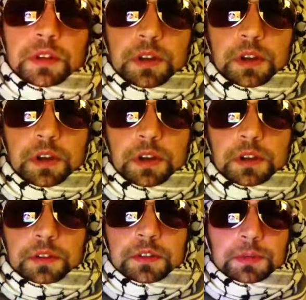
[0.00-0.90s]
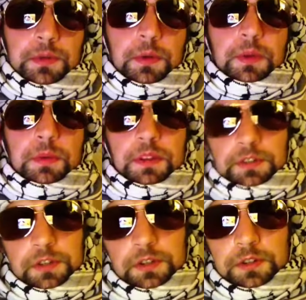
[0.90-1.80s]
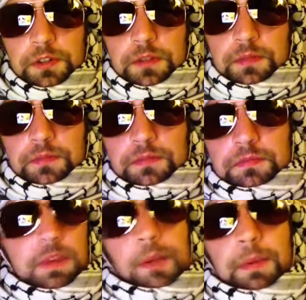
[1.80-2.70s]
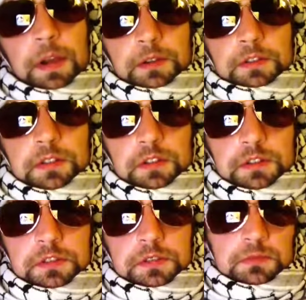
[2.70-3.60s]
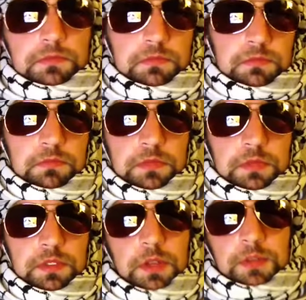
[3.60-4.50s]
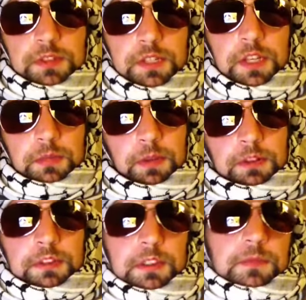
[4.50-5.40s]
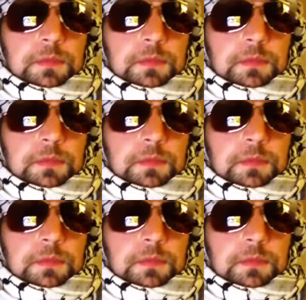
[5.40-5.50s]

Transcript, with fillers: uh, to be read by the church, not by outsiders. That was death penalty.